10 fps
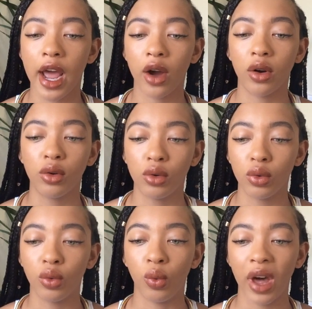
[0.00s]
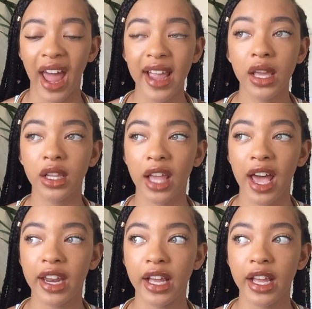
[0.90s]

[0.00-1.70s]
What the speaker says: Now what I get a lot